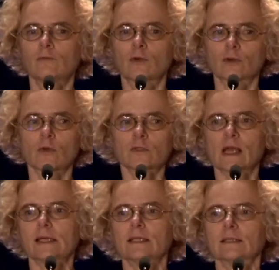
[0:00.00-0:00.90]
for those
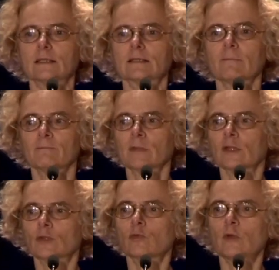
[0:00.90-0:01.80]
scientists,
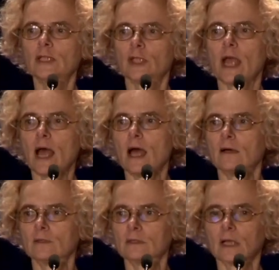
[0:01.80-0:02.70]
to reach
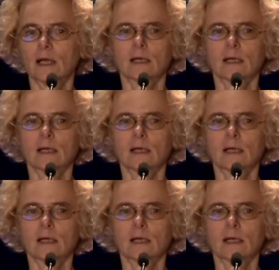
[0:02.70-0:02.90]
out